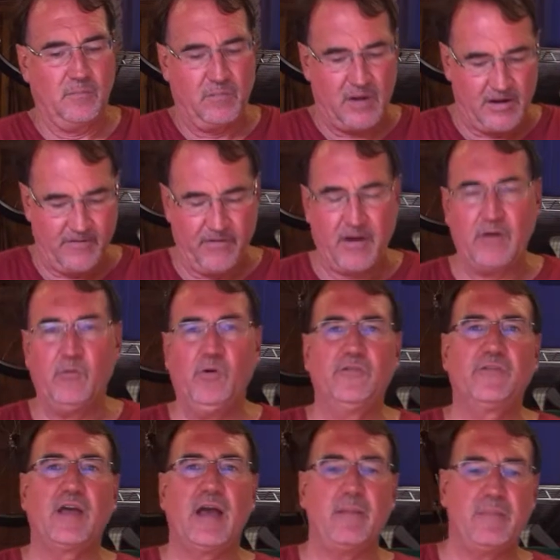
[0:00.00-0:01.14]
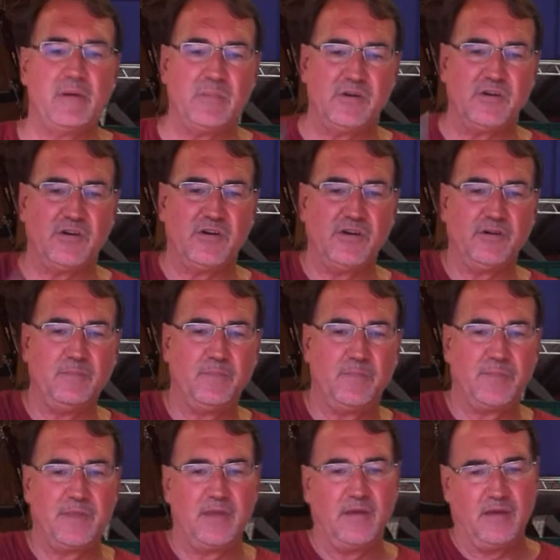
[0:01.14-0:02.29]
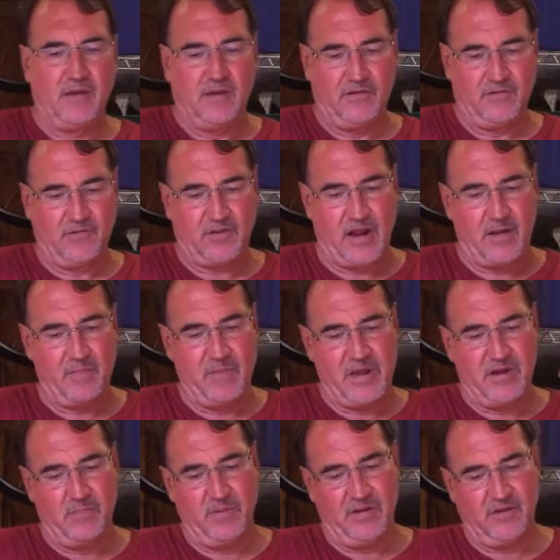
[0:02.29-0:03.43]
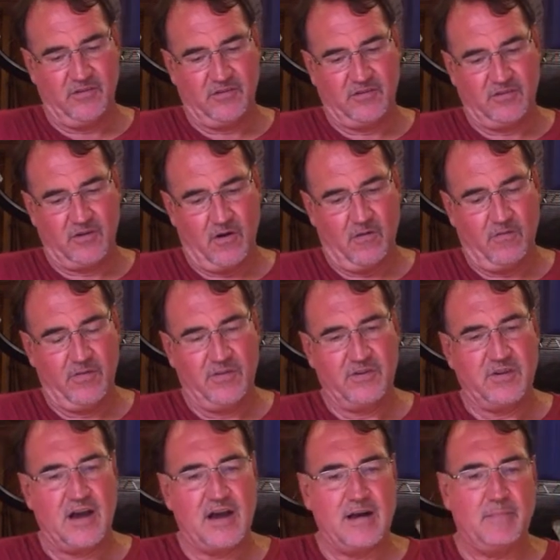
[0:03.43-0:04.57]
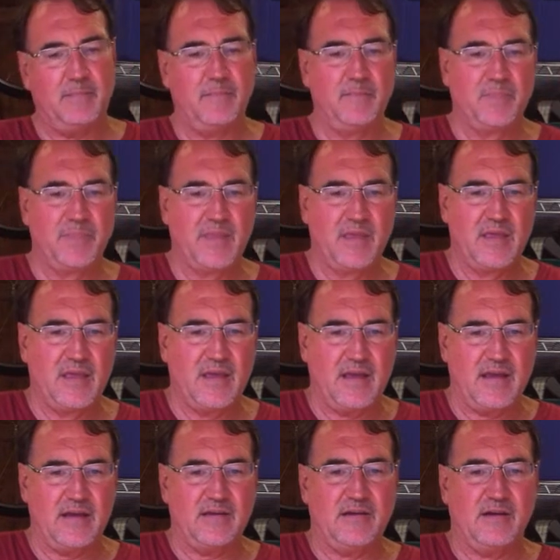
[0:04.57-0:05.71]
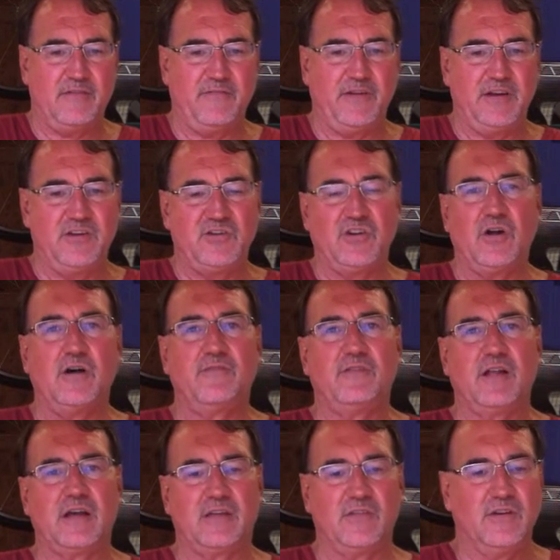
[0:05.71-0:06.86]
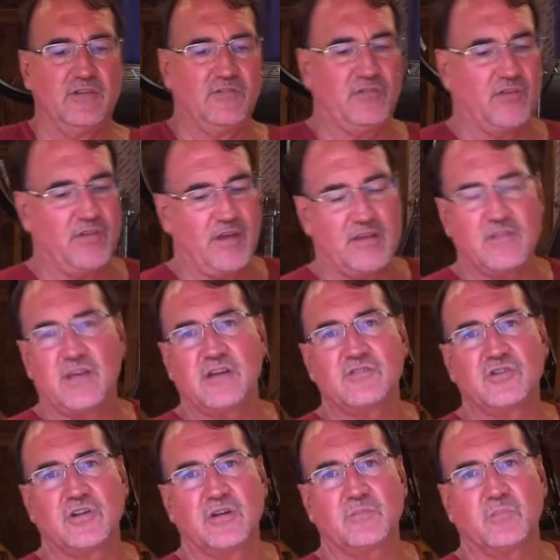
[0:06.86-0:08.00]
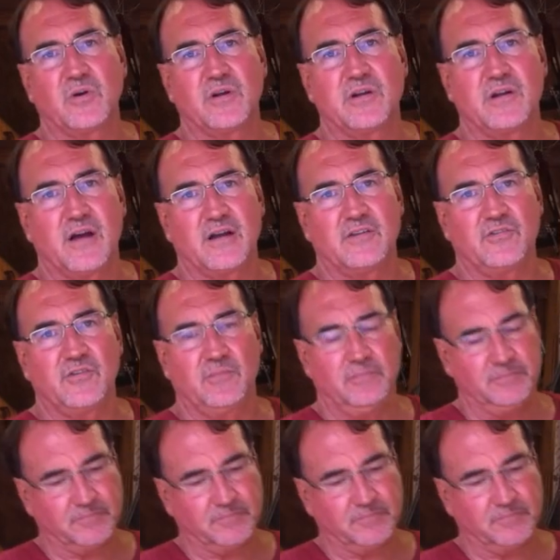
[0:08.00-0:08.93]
modified roof capping material. Just kind of bend a piece over the top and finish it off like this. So that should look pretty nice